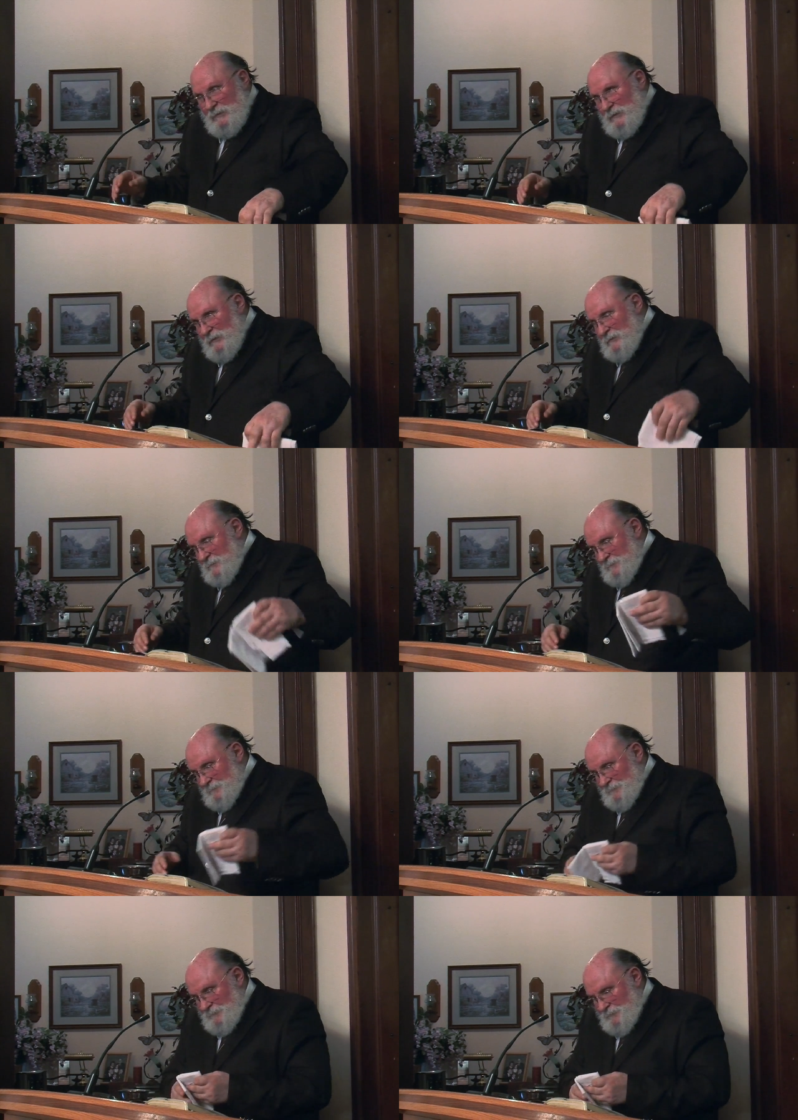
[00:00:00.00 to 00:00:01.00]

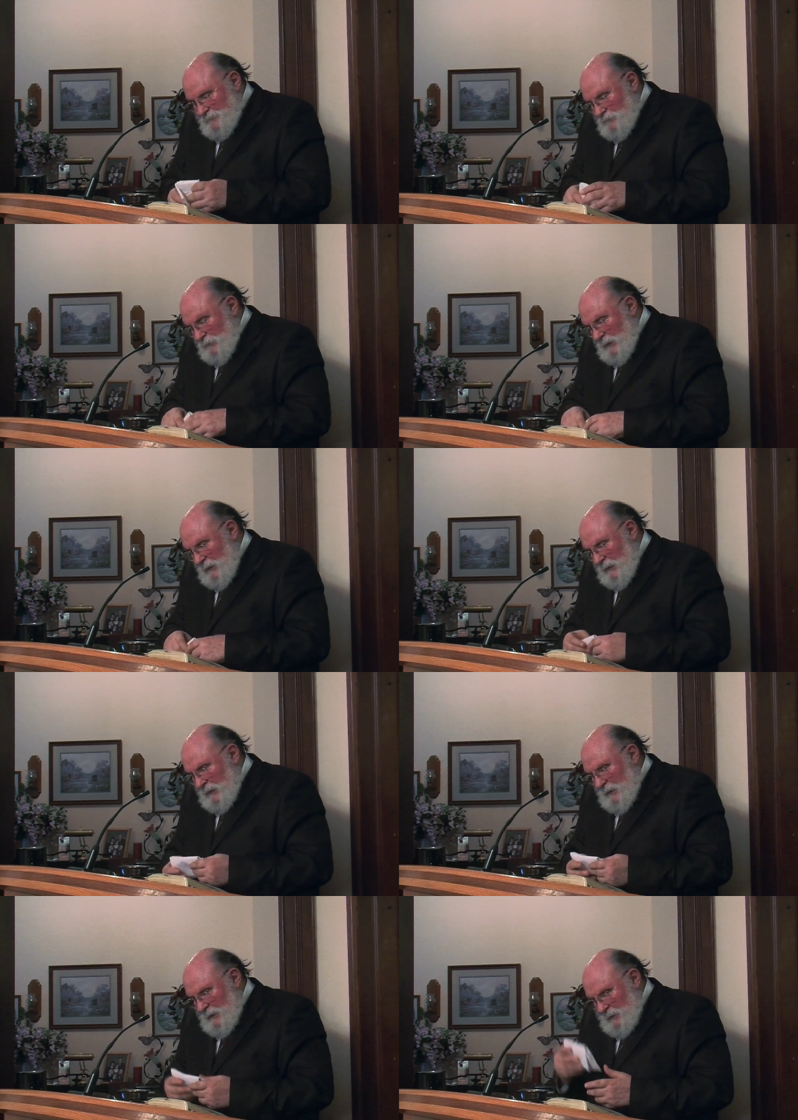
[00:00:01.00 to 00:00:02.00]
Nobody speaks.